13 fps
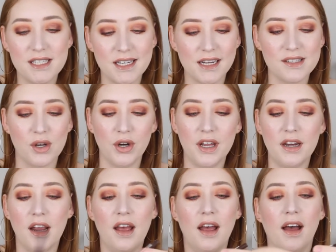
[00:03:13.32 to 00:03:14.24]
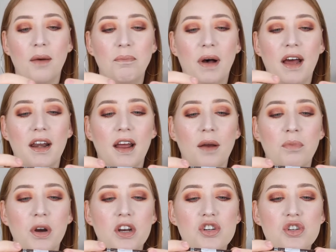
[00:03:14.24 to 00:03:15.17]
stickers on it, but I'm
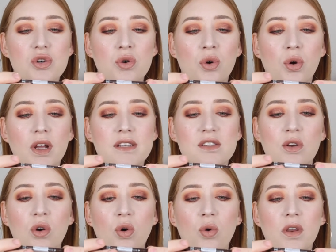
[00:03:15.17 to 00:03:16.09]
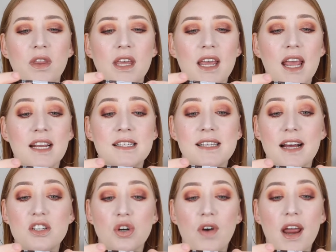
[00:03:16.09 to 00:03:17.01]
pretty sure it's called the
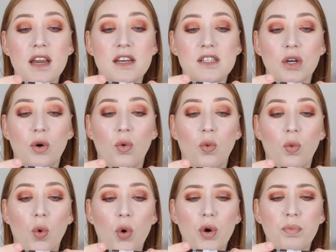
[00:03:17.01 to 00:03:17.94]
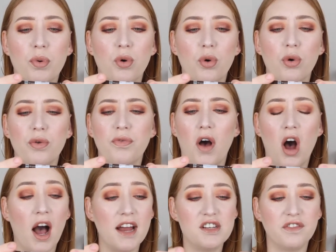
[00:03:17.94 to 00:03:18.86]
Exaggerate Waterproof
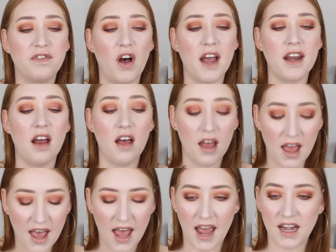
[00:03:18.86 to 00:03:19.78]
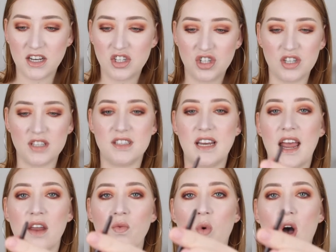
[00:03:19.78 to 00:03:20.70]
Eye Definer and it's just
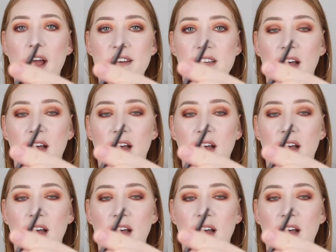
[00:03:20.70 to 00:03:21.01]
a wind